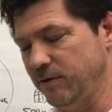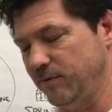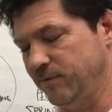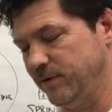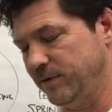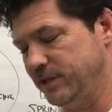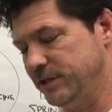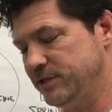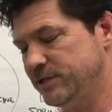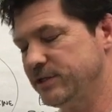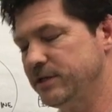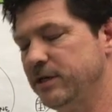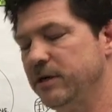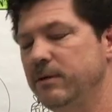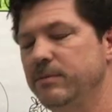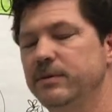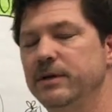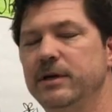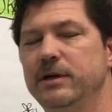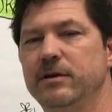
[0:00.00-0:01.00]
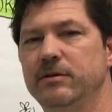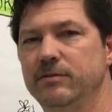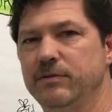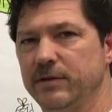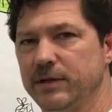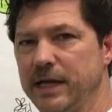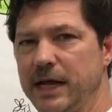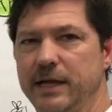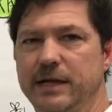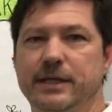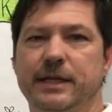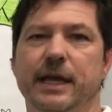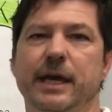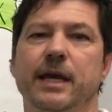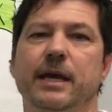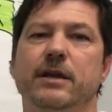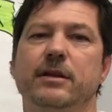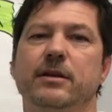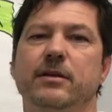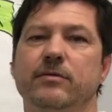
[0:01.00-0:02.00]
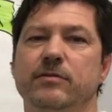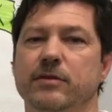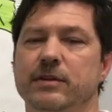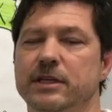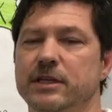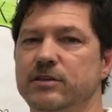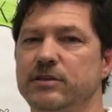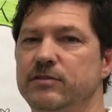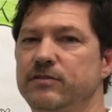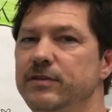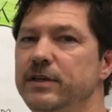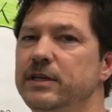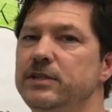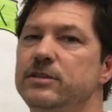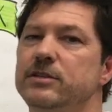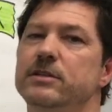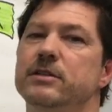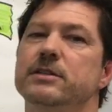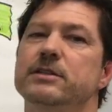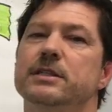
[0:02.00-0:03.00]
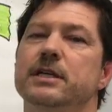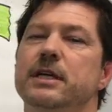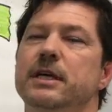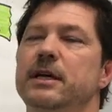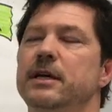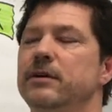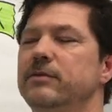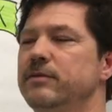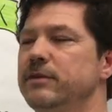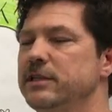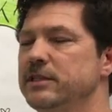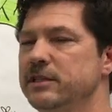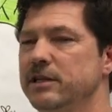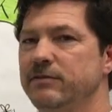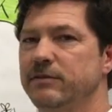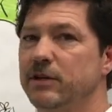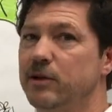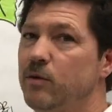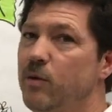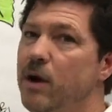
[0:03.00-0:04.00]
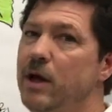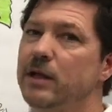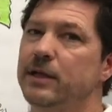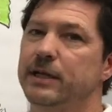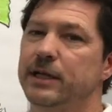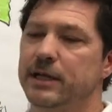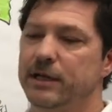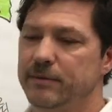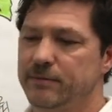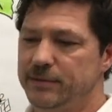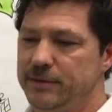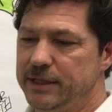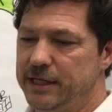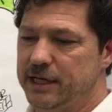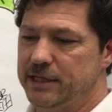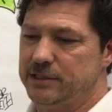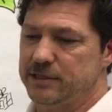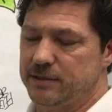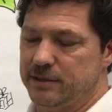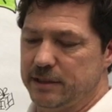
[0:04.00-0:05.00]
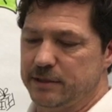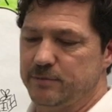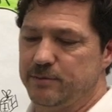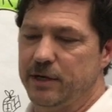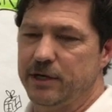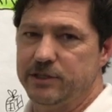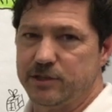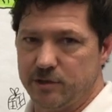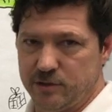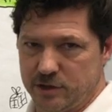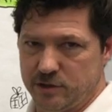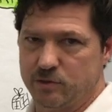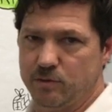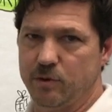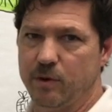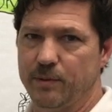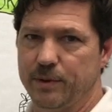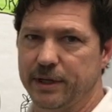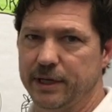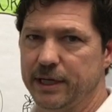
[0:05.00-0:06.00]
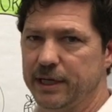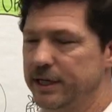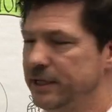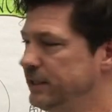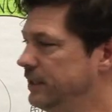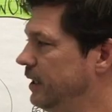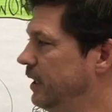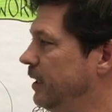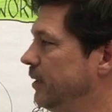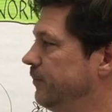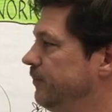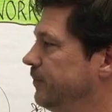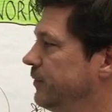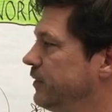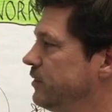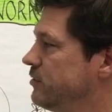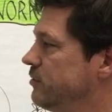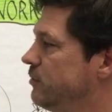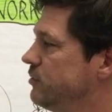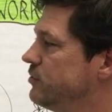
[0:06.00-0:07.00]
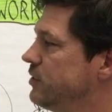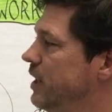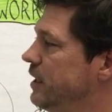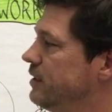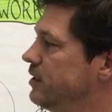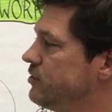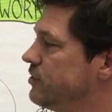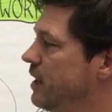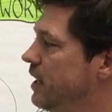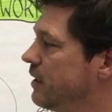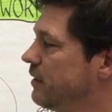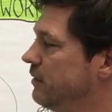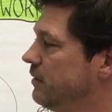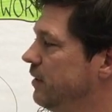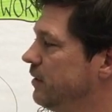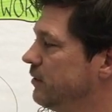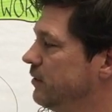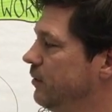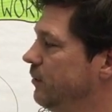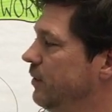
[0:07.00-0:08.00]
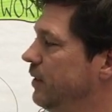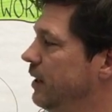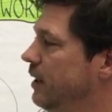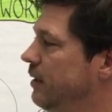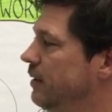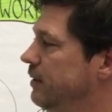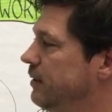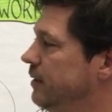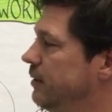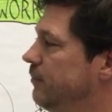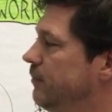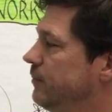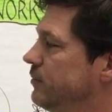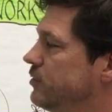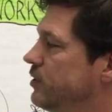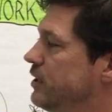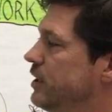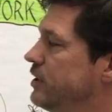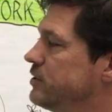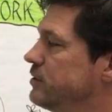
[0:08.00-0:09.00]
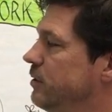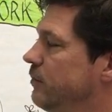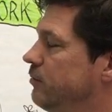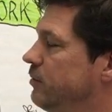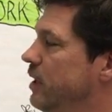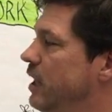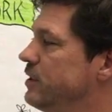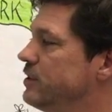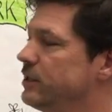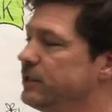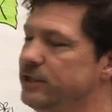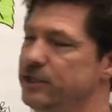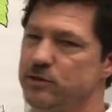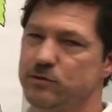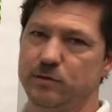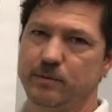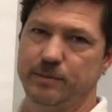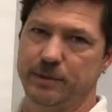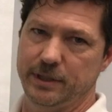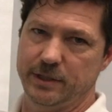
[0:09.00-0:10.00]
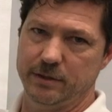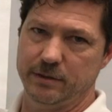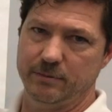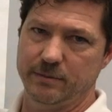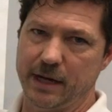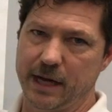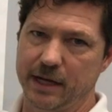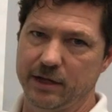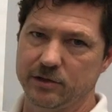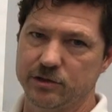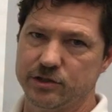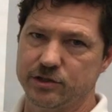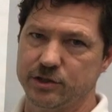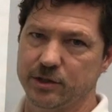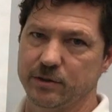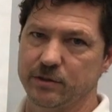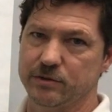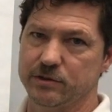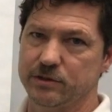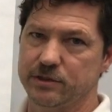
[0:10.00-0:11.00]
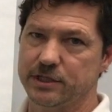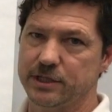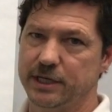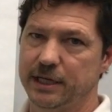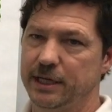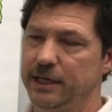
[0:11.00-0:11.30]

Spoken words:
for the scope, for that date, for these features, for this level of quality, yes, in this budget, this is what we can get done. So we're trying to track along the way. In the traditional project, these would be your milestones.